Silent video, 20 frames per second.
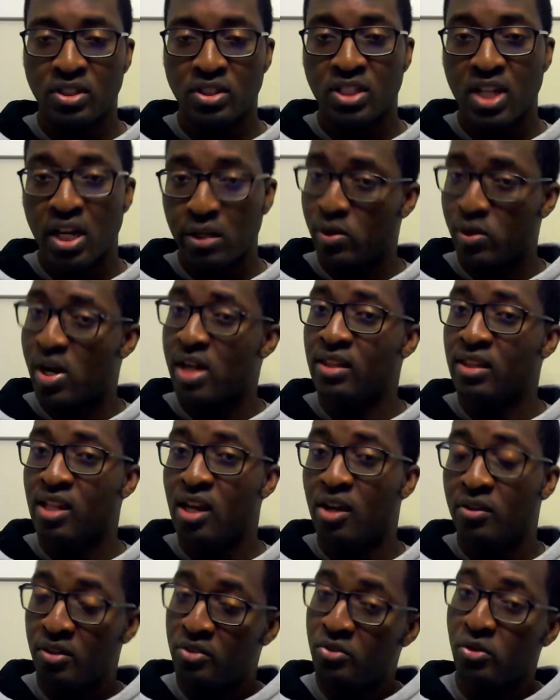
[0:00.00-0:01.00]
And right now,
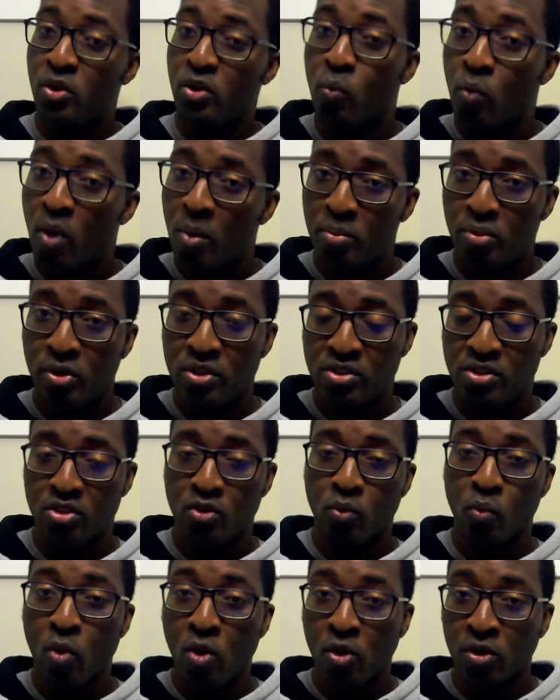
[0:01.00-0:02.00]
there's only one person in the
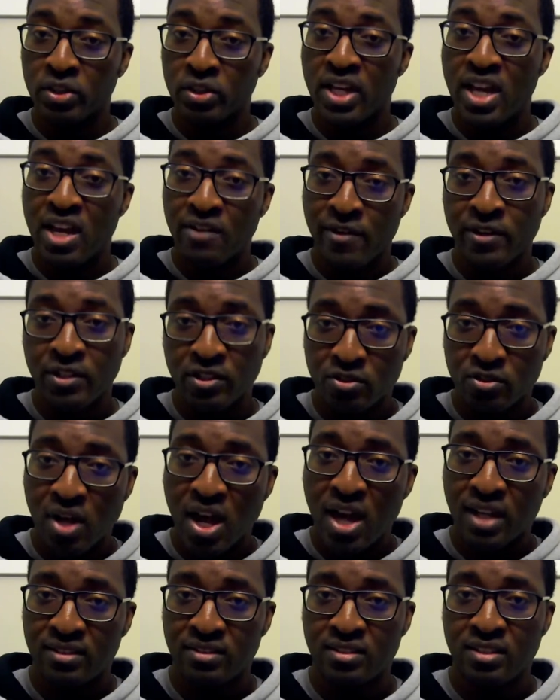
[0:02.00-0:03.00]
world that ever needs to
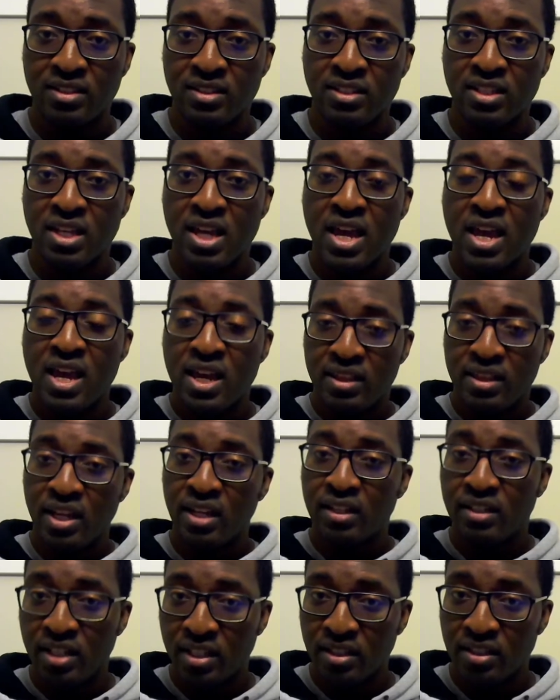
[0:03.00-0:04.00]
access that
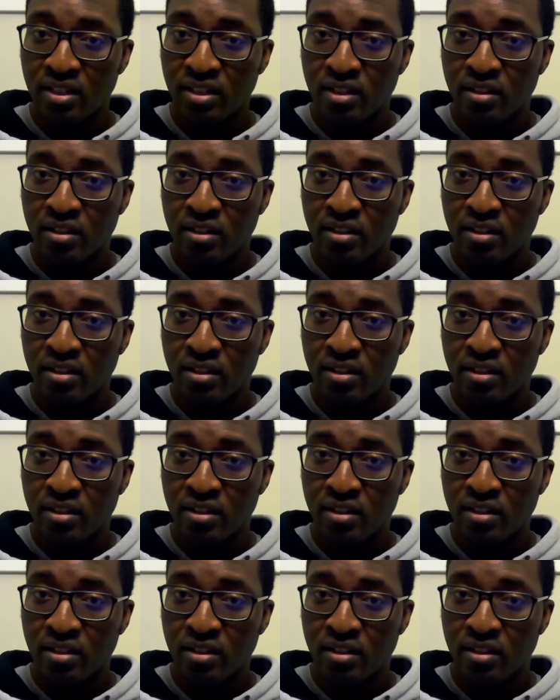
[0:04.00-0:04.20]
data,